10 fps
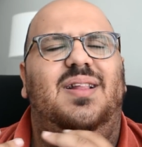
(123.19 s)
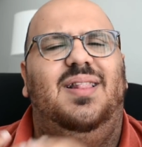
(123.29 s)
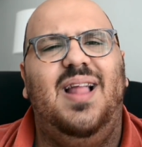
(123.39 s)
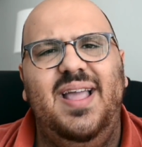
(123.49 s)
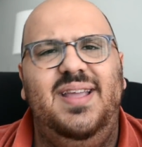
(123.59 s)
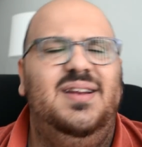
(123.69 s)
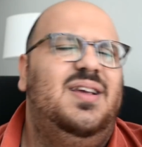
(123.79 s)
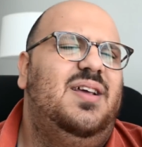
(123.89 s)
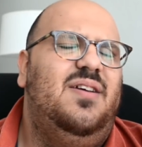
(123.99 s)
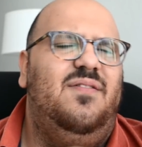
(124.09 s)
light,
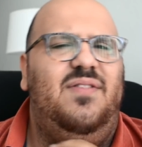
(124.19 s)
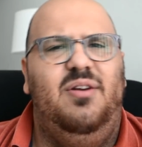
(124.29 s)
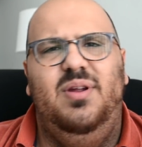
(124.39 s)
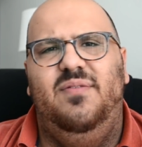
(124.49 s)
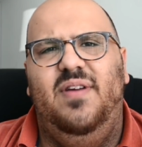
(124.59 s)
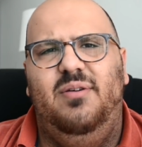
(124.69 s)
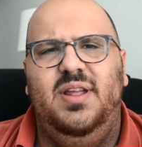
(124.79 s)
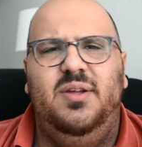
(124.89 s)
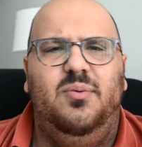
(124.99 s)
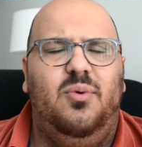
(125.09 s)
very,
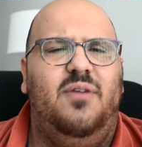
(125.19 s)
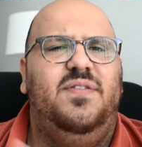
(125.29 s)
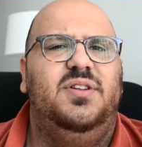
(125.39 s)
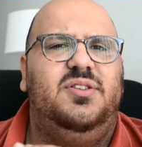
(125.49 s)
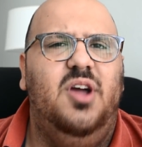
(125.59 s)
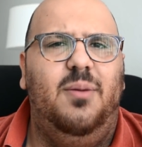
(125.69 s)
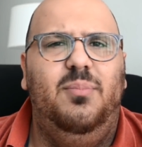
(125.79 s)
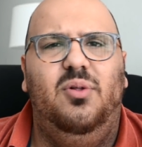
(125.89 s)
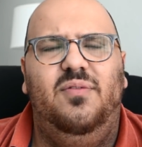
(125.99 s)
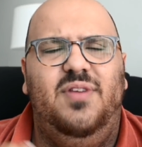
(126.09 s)
very rough and
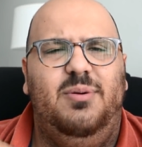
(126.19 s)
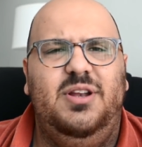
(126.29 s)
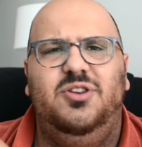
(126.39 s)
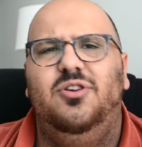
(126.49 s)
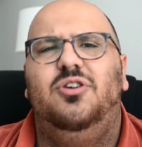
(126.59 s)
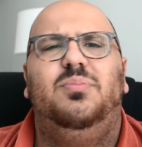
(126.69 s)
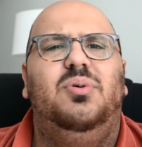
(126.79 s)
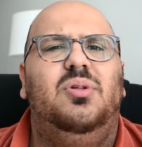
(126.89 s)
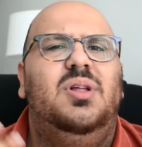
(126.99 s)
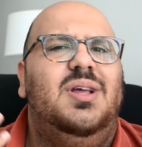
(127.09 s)
tumble, very
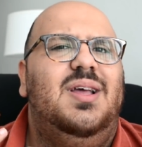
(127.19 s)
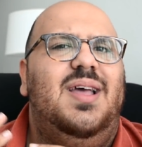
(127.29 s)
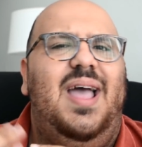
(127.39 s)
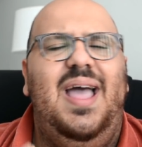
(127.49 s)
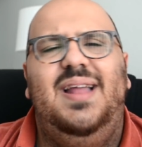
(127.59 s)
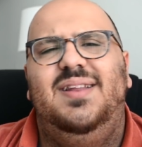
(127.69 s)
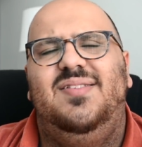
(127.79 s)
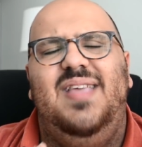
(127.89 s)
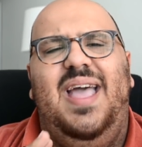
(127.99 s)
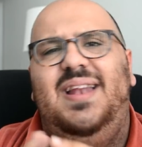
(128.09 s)
durable. And
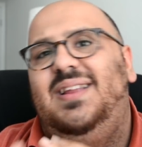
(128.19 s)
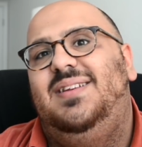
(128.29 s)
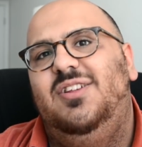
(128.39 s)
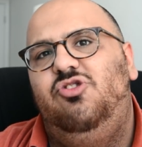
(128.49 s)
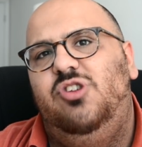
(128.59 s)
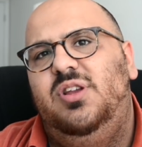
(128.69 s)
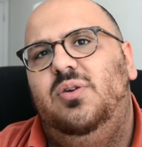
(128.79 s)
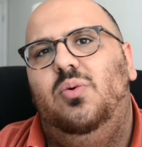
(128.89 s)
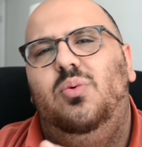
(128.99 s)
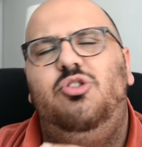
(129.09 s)
it's
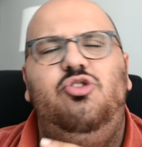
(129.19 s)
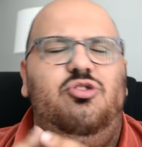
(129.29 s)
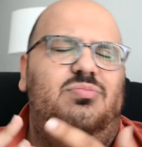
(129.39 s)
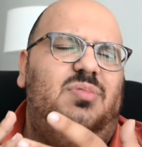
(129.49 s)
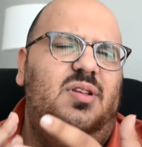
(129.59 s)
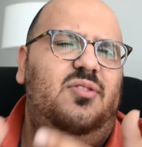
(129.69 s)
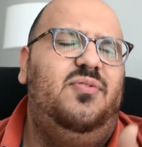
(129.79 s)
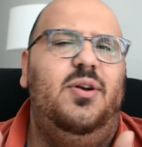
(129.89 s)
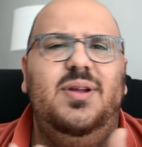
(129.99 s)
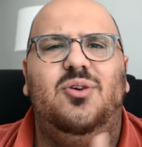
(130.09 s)
Ani-Digi, which is
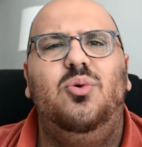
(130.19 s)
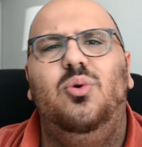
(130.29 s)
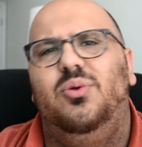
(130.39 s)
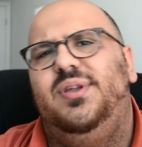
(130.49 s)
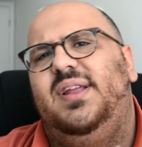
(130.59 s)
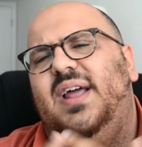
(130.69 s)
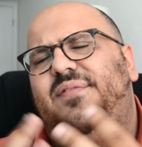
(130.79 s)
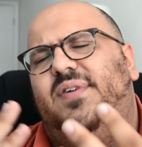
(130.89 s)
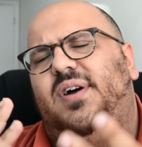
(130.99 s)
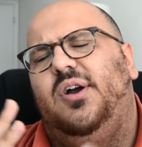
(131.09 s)
very cool. You can
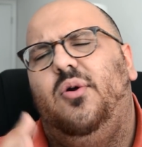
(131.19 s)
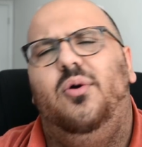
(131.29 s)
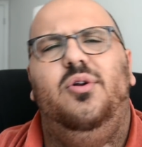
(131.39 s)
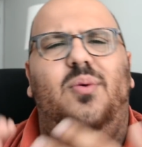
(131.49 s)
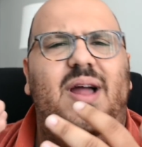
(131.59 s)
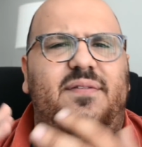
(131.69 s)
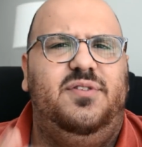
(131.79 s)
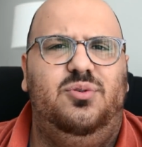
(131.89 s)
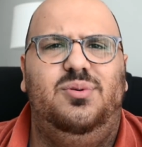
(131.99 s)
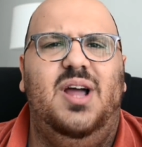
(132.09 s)
have a chronograph,
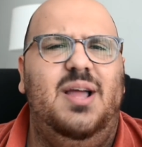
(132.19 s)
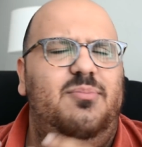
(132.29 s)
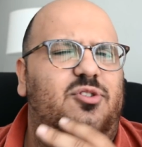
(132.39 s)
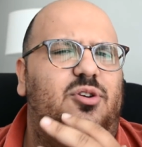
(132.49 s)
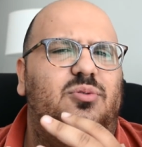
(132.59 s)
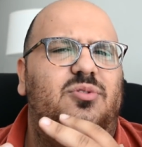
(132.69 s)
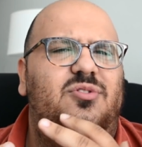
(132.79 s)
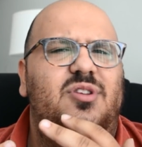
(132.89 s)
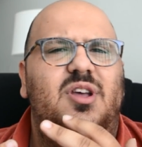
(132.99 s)
2 time zones,